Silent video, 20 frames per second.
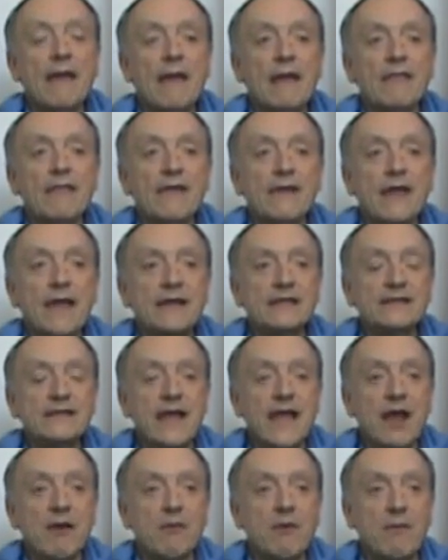the next
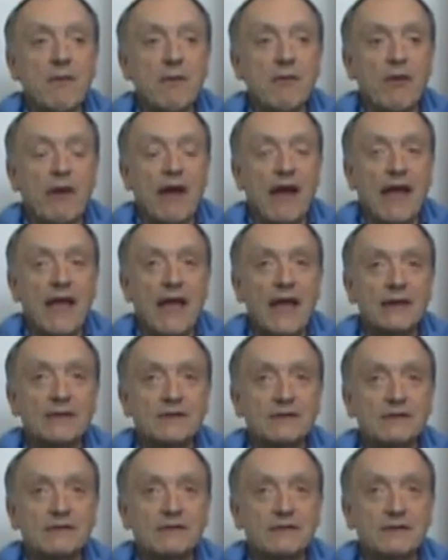day I remember I had
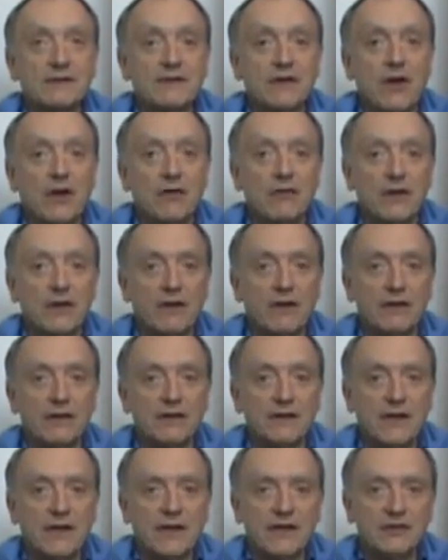to go there
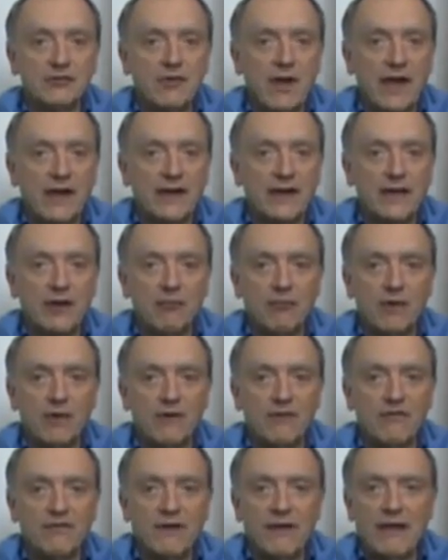and try to get rid
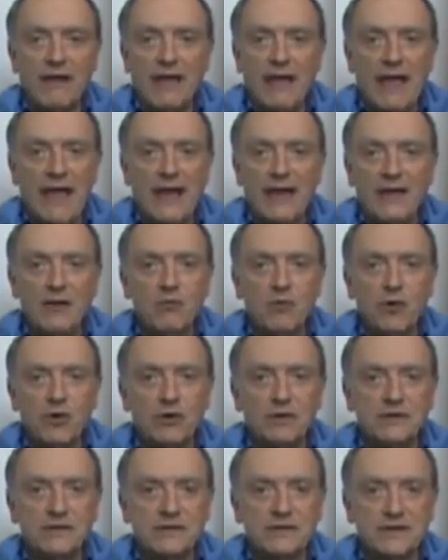of any
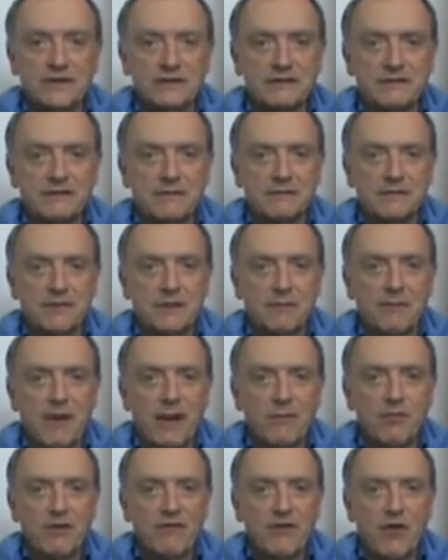words that
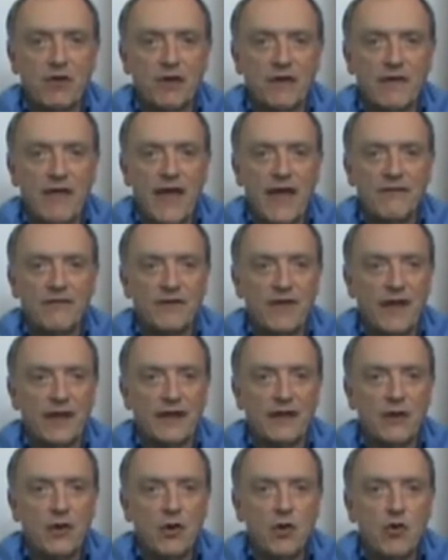might provoke a laugh,
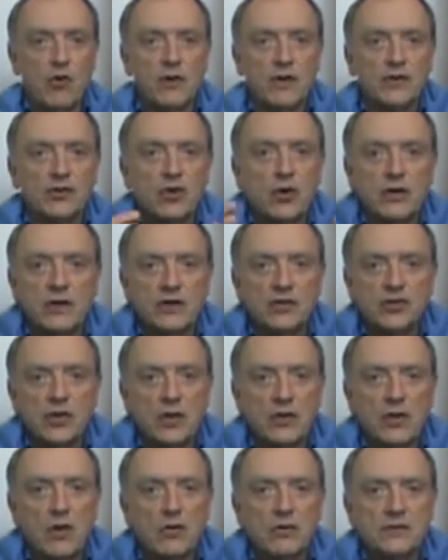like una donna
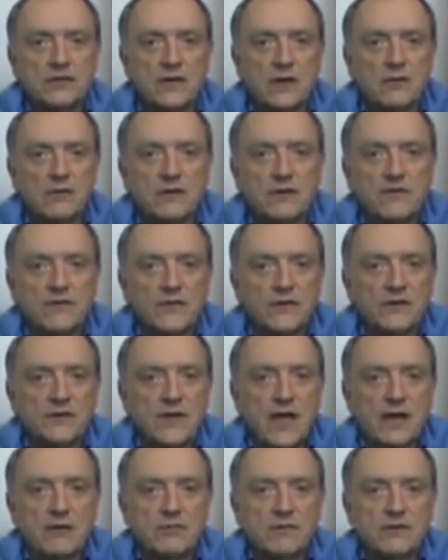gelosa, when the first
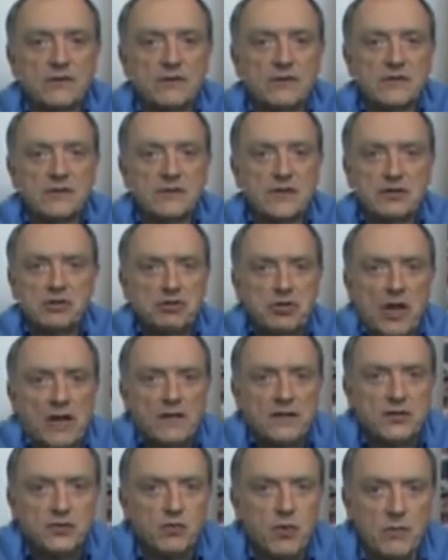act, when it says a
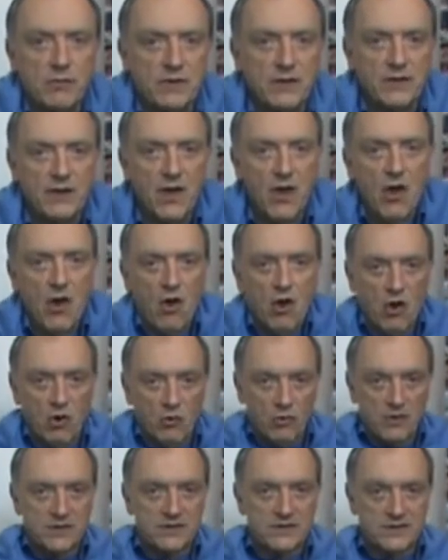jealous woman,
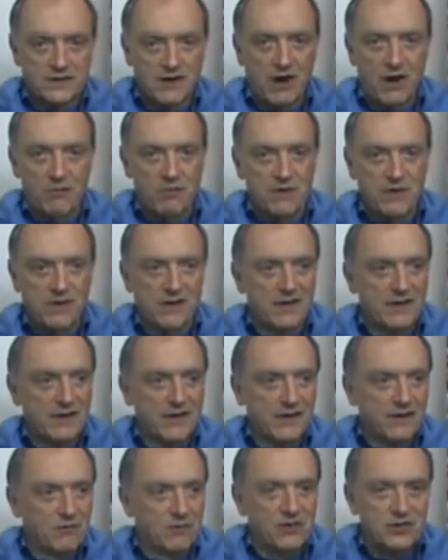or when Scarpia,
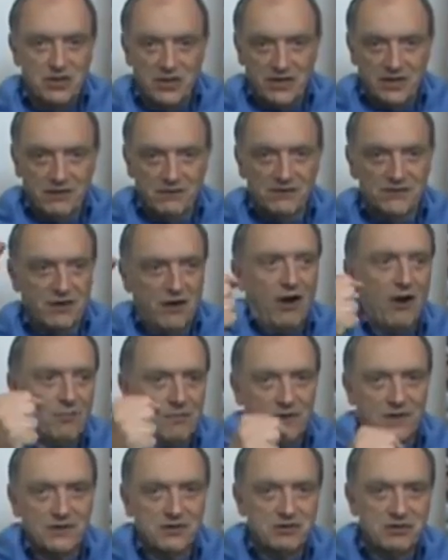when she kills
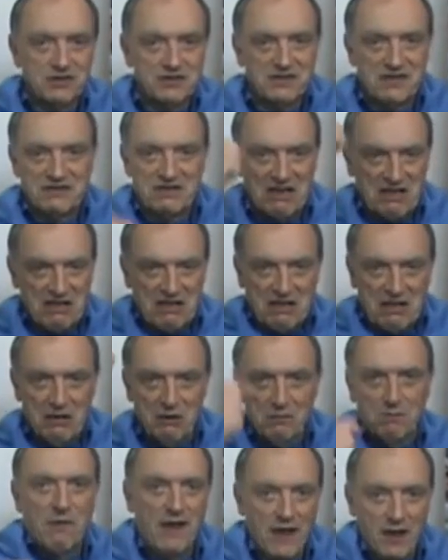Scarpia and she says, and
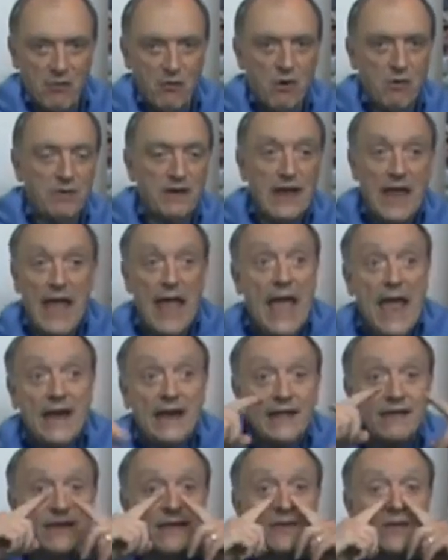killed by a woman.
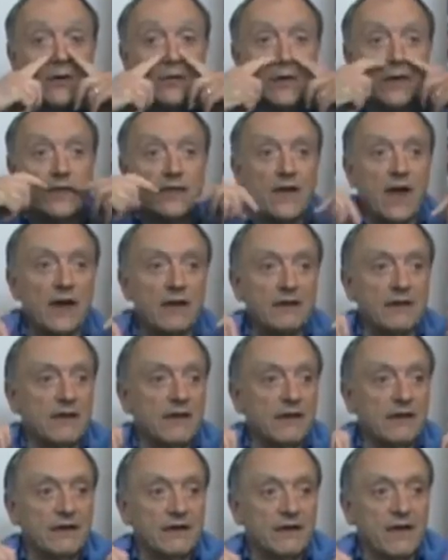Anything that we thought,
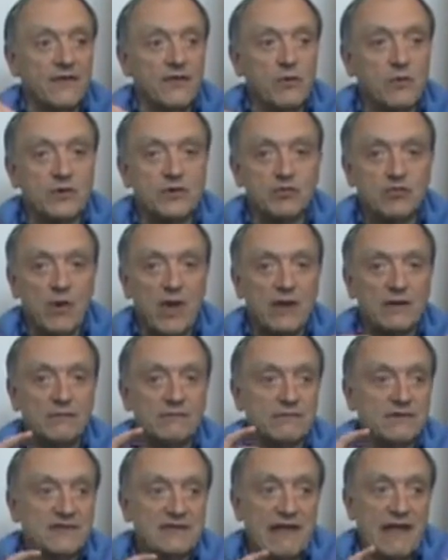if it was
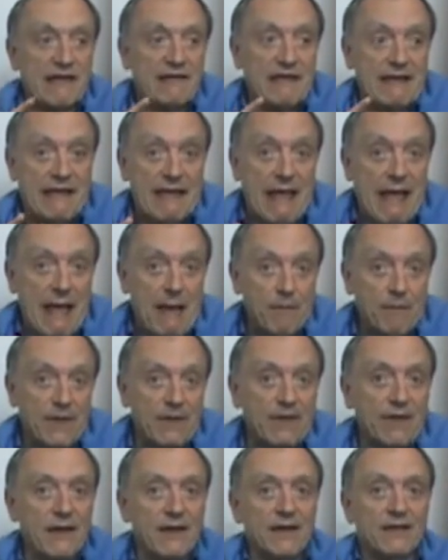read slightly
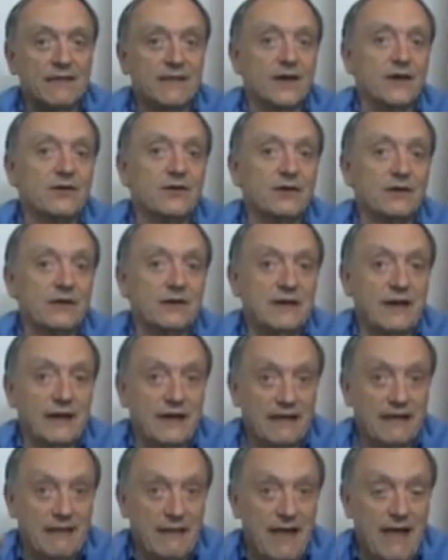campy, that could get
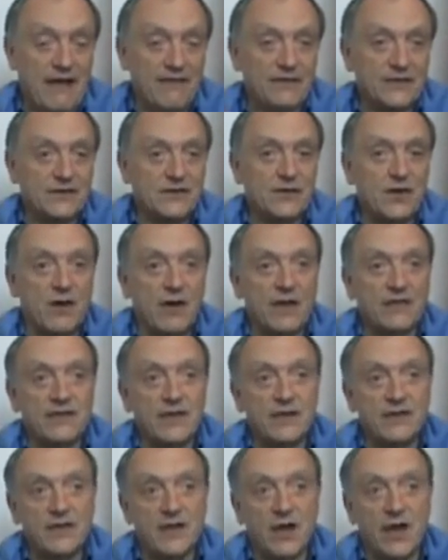a laugh. And so I
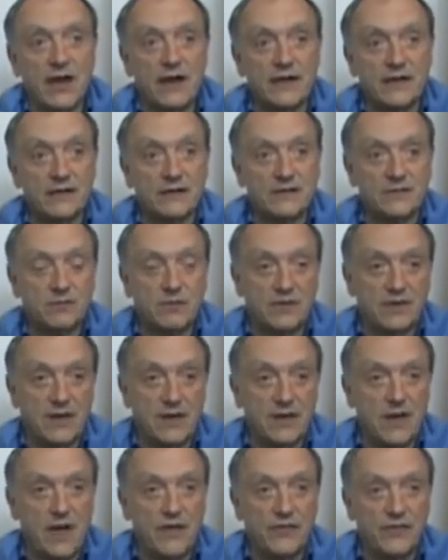think the audience, when they
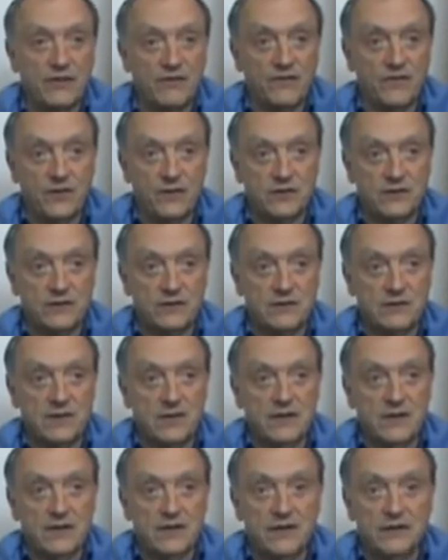got their first
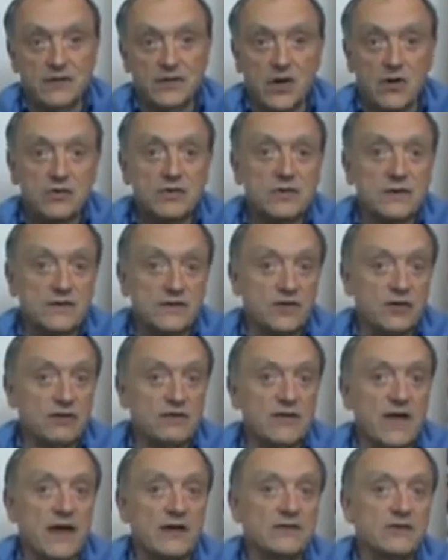dose of
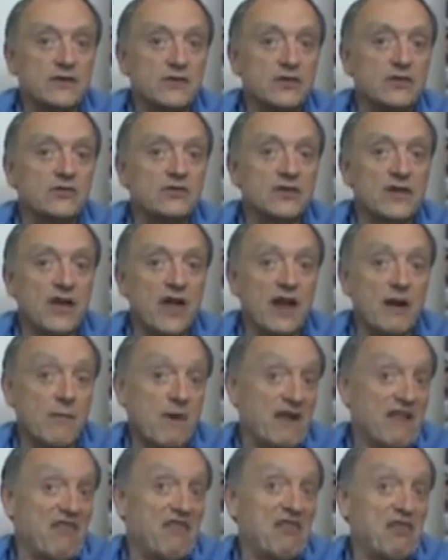surtitles in Houston, got
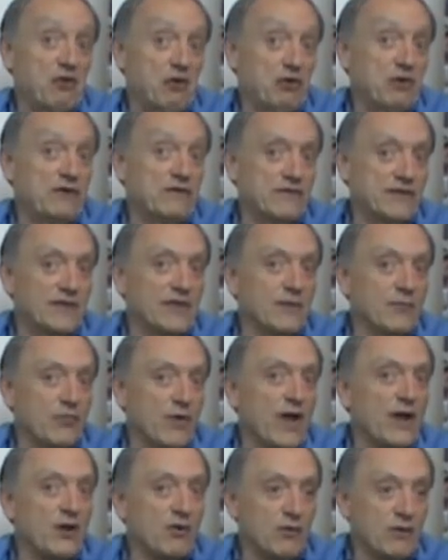about a third of the
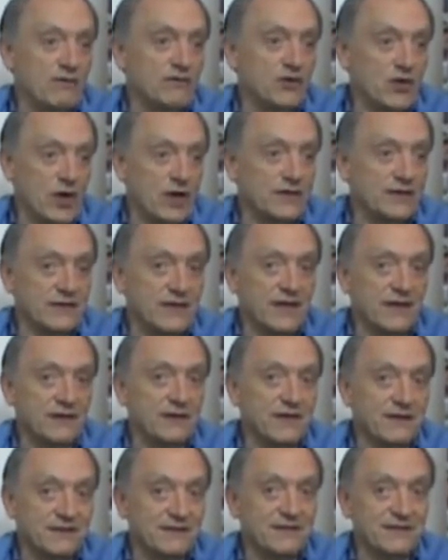libretto of Tosca,
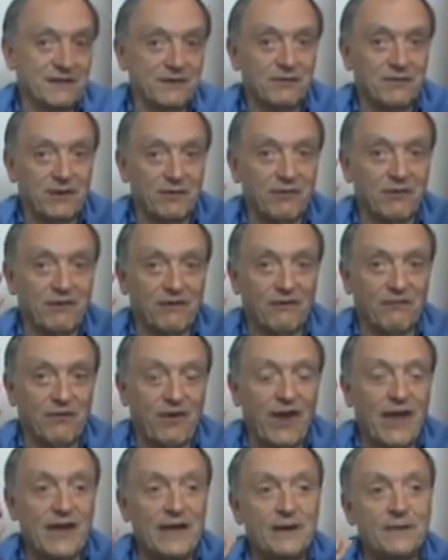because we were
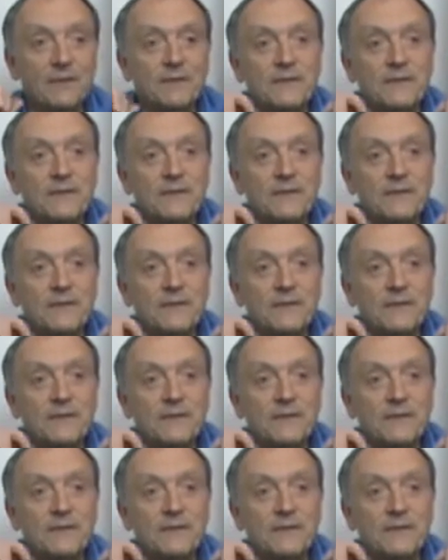afraid.